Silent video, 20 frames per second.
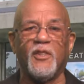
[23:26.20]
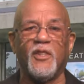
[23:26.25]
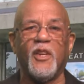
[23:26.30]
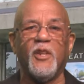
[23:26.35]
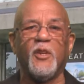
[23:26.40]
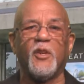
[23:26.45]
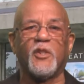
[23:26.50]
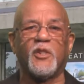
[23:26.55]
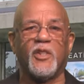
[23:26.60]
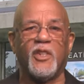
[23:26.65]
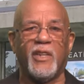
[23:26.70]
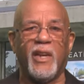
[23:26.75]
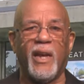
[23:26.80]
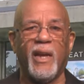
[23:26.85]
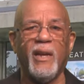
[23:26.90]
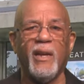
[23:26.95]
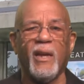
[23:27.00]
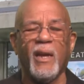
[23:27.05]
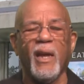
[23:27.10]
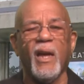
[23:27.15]
Seniors
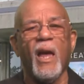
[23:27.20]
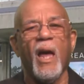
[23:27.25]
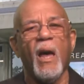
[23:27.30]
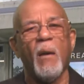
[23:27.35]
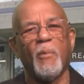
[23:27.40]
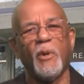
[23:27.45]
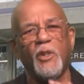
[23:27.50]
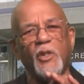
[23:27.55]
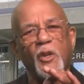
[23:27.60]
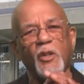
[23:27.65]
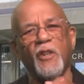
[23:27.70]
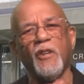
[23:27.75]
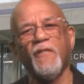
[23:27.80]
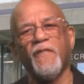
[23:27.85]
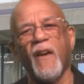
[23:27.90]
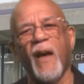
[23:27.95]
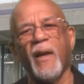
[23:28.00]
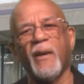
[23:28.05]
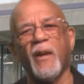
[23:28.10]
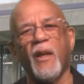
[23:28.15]
today, but you can
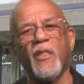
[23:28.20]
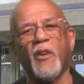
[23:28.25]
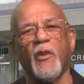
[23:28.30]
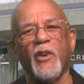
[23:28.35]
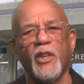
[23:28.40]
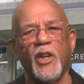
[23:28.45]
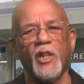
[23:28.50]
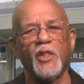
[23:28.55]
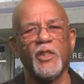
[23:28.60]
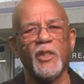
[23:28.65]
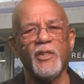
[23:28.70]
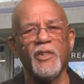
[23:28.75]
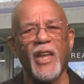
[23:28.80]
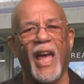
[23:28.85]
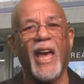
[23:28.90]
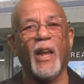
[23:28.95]
find other editions